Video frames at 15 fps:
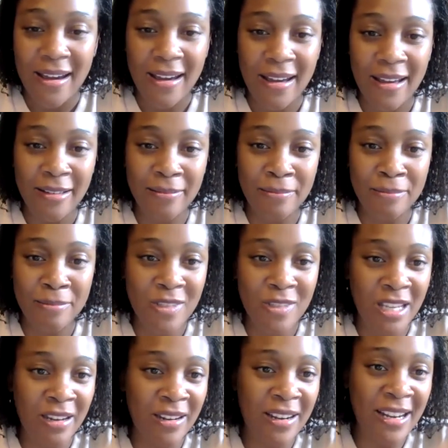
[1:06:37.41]

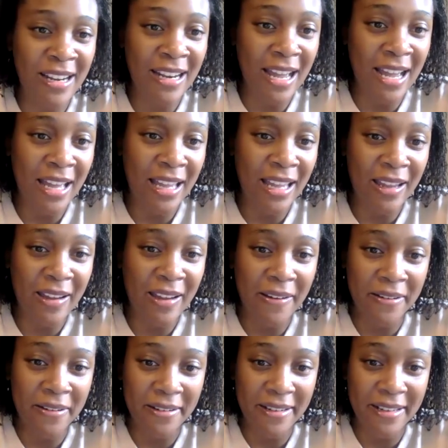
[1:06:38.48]
Darren and I
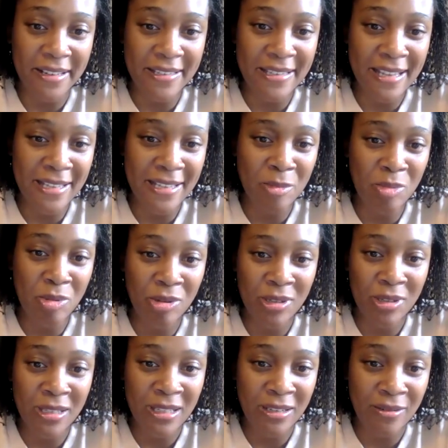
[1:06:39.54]
are
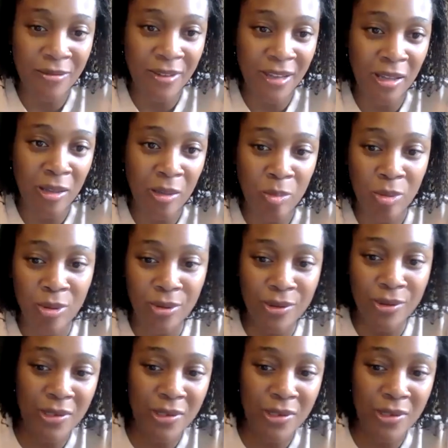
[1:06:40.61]
accessible and available,